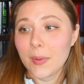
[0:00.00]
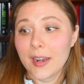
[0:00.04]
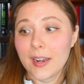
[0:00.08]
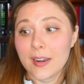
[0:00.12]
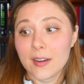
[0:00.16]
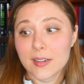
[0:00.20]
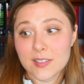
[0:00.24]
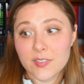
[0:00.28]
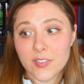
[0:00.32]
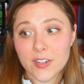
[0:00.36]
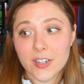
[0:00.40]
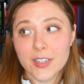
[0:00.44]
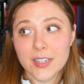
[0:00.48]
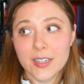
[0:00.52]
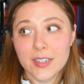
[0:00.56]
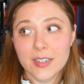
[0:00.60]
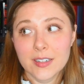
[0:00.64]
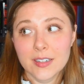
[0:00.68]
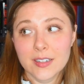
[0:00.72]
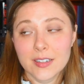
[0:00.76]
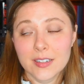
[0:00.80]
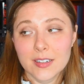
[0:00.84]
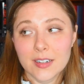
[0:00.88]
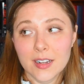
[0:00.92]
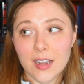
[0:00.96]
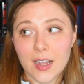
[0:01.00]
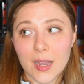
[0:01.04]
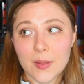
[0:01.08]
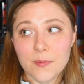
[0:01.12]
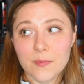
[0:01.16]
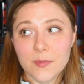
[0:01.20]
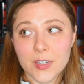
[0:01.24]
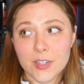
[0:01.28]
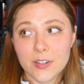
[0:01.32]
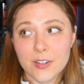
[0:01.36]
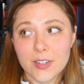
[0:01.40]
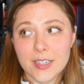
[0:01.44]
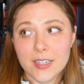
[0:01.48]
And it's very, I'm
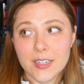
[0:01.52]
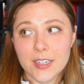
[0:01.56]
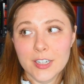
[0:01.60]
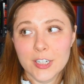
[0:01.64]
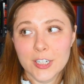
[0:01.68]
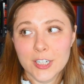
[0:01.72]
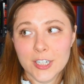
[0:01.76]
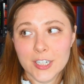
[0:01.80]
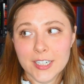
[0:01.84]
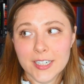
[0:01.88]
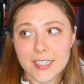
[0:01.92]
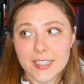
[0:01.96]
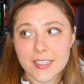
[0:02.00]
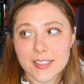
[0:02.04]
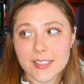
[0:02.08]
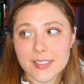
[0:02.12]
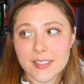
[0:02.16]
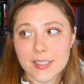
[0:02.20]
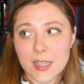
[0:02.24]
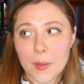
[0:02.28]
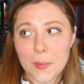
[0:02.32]
very curious